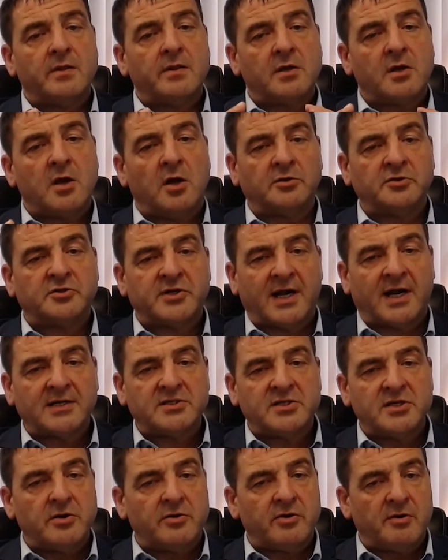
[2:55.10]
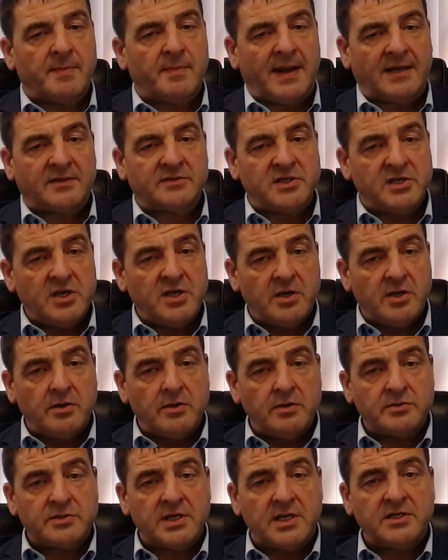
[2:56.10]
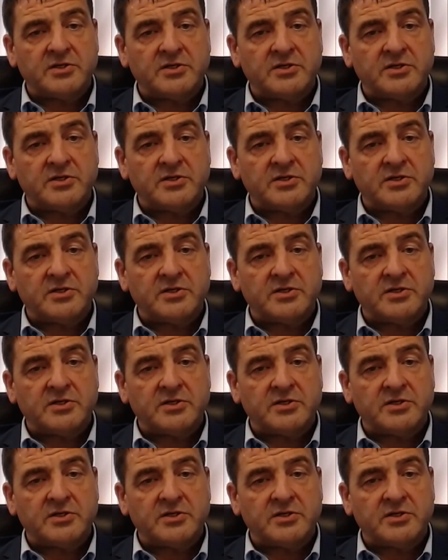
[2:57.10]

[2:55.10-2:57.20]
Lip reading: that the contractor you're about to use